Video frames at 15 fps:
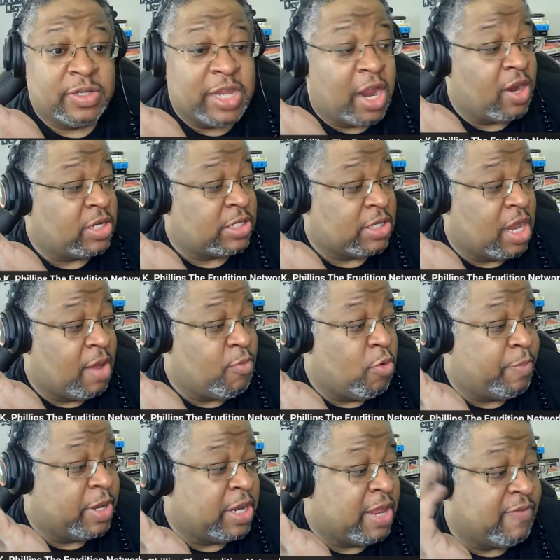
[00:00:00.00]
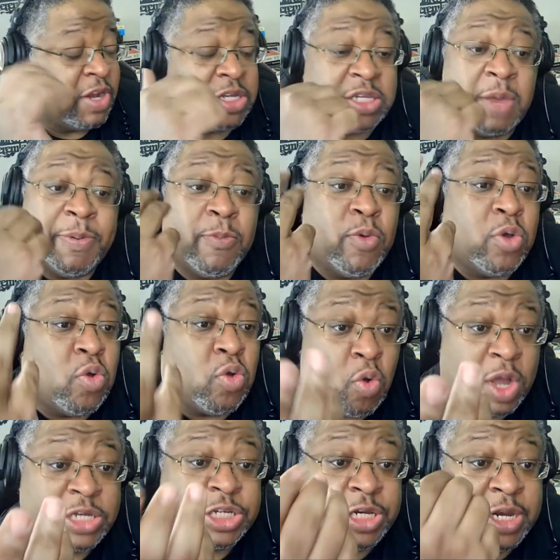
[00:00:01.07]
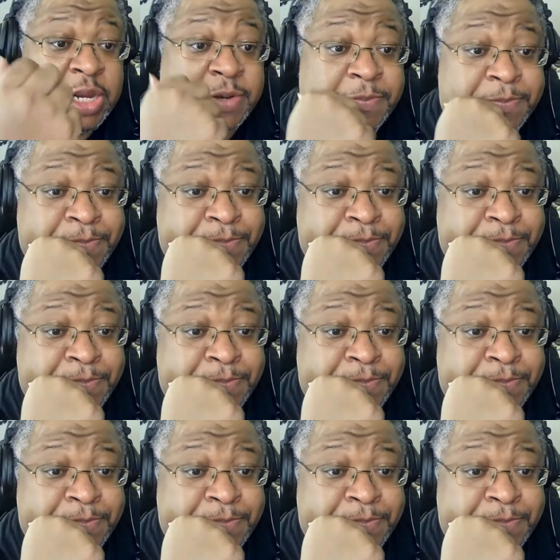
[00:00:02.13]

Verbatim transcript: There are some who believe it, and some people who question it.